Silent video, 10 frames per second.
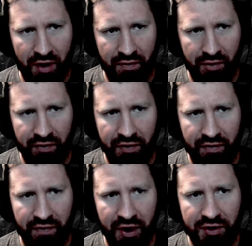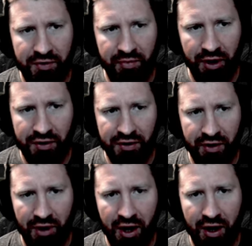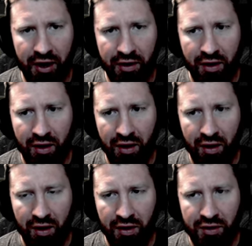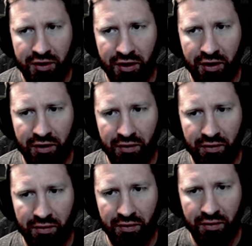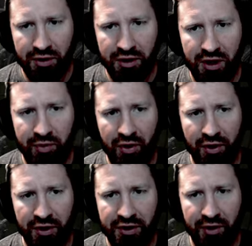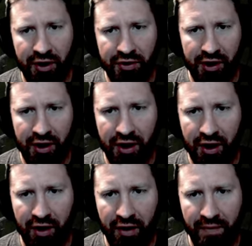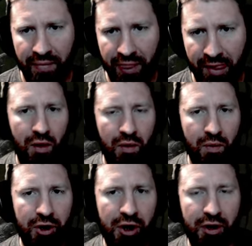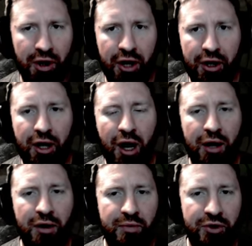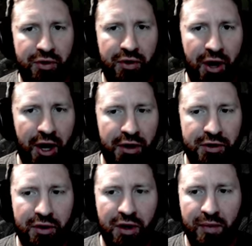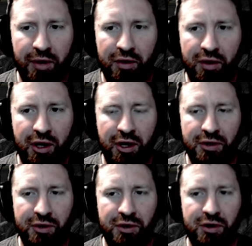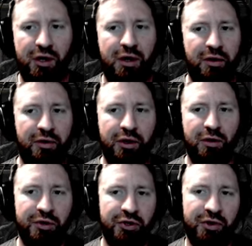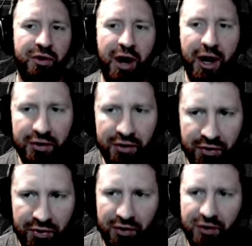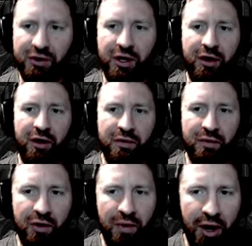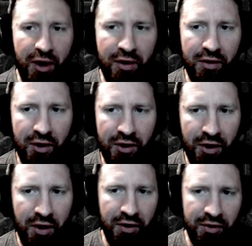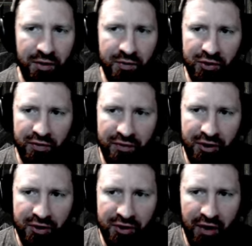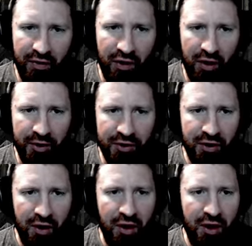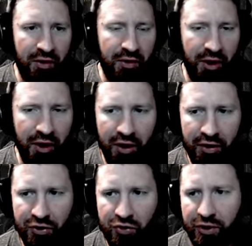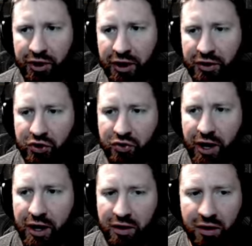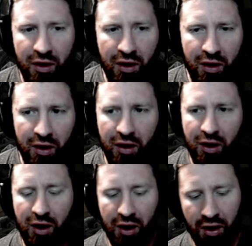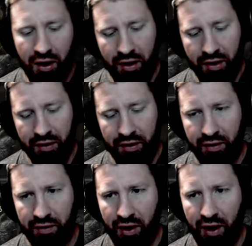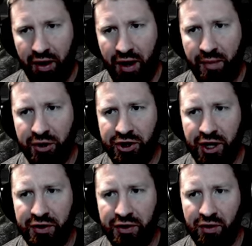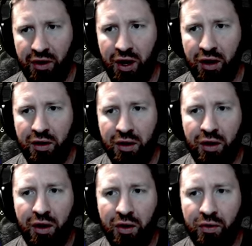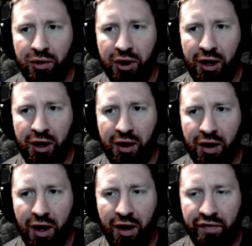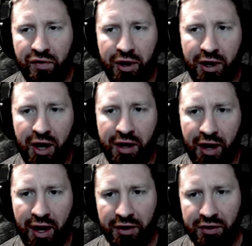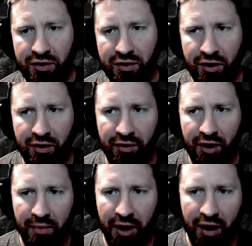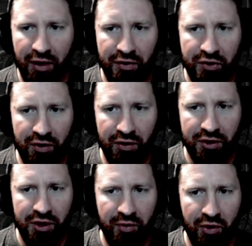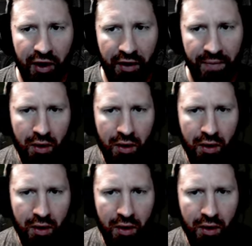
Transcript: I rolled a few Phase Blades that were higher. So let's keep going. Let's see what else I can get here. We're getting that godly berserker axe. The thing about these ethereal berserker axes is that they don't require a ton in terms of the stat requirements. They require 128 strength. And not much dex at all, only 49 dex, so not bad. So let's keep going.